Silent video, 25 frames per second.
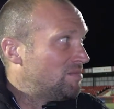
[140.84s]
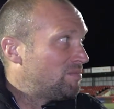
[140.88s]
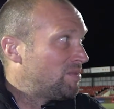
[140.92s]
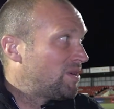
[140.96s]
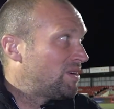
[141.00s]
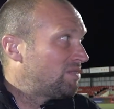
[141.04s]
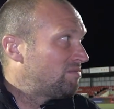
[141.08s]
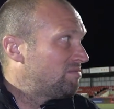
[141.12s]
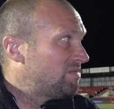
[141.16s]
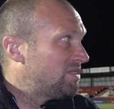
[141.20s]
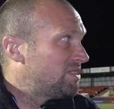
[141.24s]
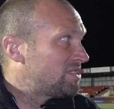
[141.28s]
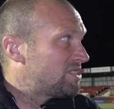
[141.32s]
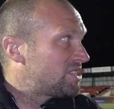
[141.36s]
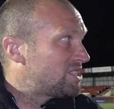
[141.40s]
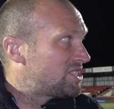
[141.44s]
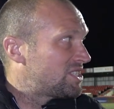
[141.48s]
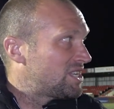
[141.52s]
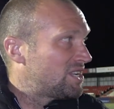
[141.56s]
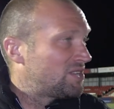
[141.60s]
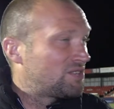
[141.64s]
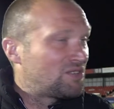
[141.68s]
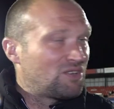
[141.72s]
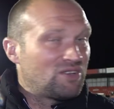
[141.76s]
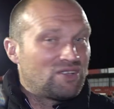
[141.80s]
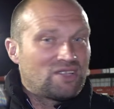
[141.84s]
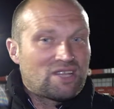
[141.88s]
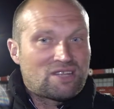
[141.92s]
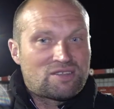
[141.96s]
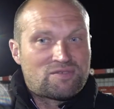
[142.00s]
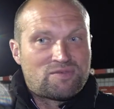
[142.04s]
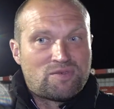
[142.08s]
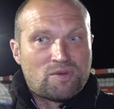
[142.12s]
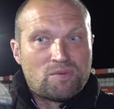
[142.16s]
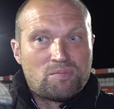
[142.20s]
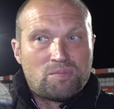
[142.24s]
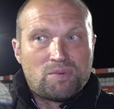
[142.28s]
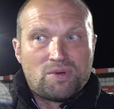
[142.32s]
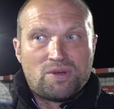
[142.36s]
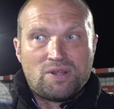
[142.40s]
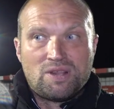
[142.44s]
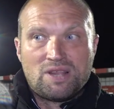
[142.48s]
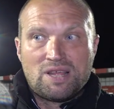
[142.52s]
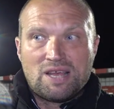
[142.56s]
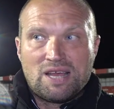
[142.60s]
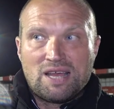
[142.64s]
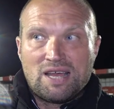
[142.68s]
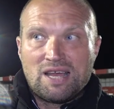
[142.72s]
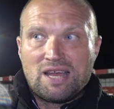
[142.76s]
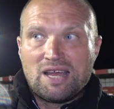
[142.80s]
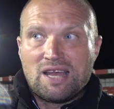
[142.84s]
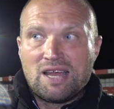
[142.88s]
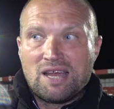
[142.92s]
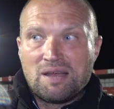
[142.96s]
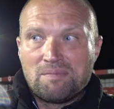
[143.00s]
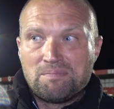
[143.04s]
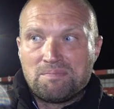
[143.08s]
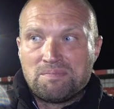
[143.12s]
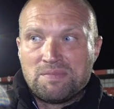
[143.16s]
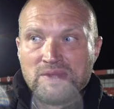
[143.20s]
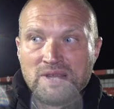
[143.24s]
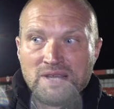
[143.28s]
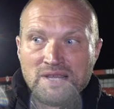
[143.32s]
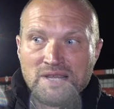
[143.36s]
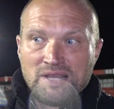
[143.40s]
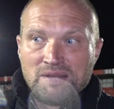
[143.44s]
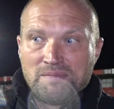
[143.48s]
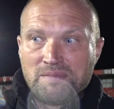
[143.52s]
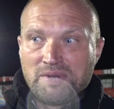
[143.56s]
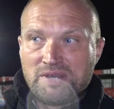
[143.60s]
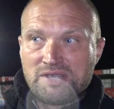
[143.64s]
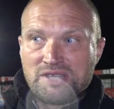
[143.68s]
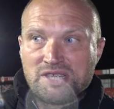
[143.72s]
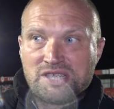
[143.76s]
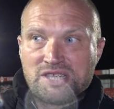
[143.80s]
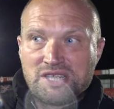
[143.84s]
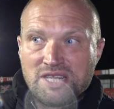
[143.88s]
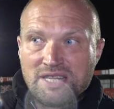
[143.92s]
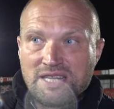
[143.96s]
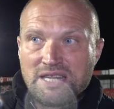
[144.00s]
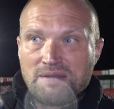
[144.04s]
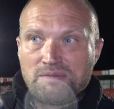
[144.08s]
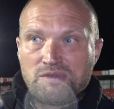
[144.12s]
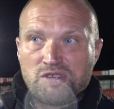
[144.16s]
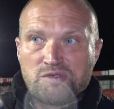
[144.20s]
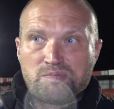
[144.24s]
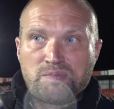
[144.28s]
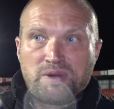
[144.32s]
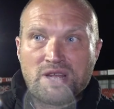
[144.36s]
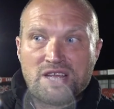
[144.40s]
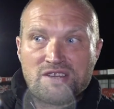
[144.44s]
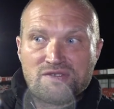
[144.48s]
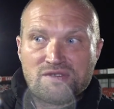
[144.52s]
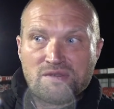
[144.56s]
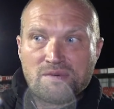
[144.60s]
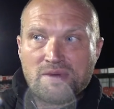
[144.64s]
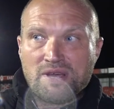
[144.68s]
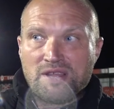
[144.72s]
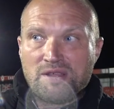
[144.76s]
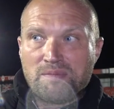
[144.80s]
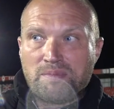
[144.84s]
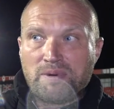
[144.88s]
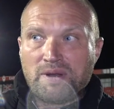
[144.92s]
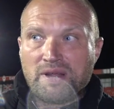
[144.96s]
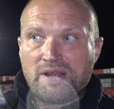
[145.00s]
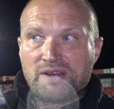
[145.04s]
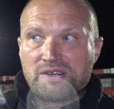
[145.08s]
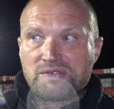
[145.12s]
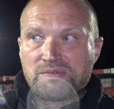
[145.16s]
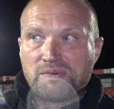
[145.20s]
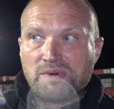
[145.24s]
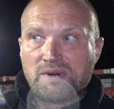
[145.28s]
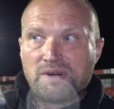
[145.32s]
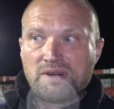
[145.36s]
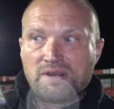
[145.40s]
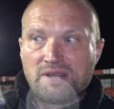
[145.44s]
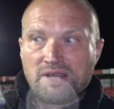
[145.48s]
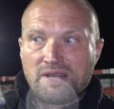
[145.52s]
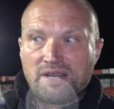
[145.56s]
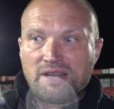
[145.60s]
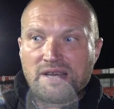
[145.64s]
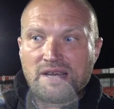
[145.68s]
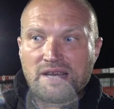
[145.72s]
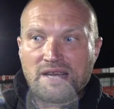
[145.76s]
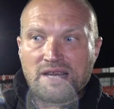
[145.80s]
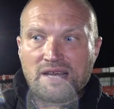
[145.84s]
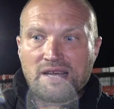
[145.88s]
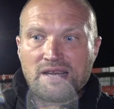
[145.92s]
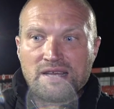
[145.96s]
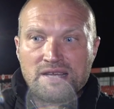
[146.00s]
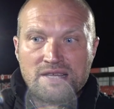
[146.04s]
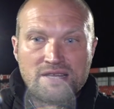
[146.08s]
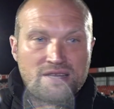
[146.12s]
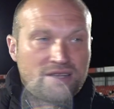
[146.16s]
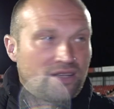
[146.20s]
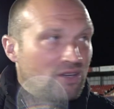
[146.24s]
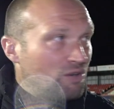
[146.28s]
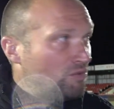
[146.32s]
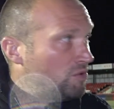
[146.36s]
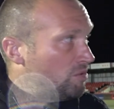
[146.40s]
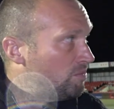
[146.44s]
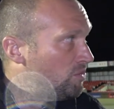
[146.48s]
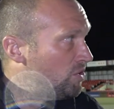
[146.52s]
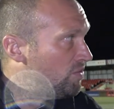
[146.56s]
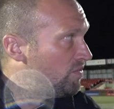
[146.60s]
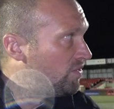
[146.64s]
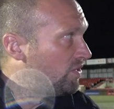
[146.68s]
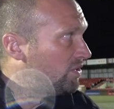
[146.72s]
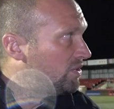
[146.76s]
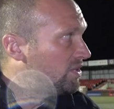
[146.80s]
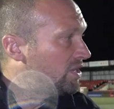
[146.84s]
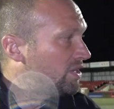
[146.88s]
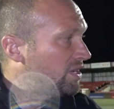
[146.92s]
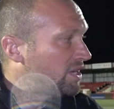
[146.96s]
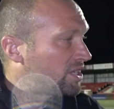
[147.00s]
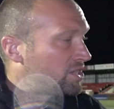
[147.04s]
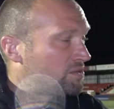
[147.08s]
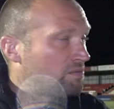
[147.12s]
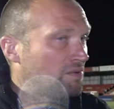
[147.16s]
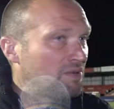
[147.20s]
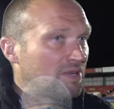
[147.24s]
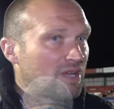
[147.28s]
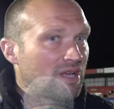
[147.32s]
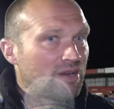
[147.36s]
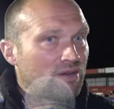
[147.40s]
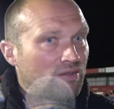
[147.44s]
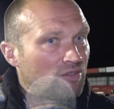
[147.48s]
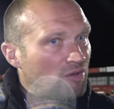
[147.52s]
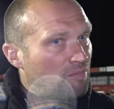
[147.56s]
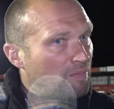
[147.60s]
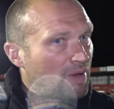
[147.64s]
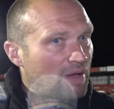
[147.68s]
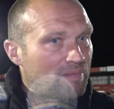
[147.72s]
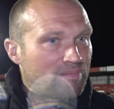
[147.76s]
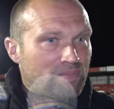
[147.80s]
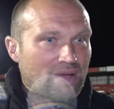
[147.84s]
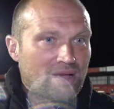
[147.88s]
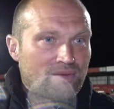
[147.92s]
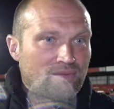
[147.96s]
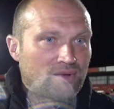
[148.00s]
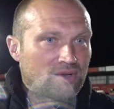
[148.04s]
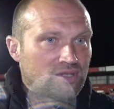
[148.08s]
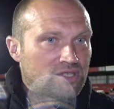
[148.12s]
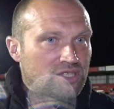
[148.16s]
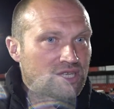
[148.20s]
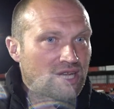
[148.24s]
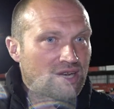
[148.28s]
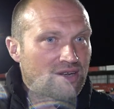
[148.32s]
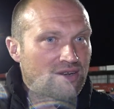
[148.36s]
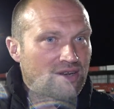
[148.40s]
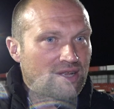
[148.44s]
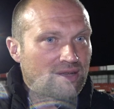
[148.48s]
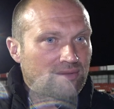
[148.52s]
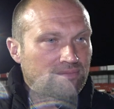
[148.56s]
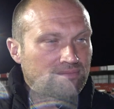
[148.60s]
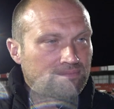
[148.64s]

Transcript: But as I said too, that's football. But as I said, I'm just pleased with the way the players were. And you know, we'll move on to the next one now, another big, big one on Saturday.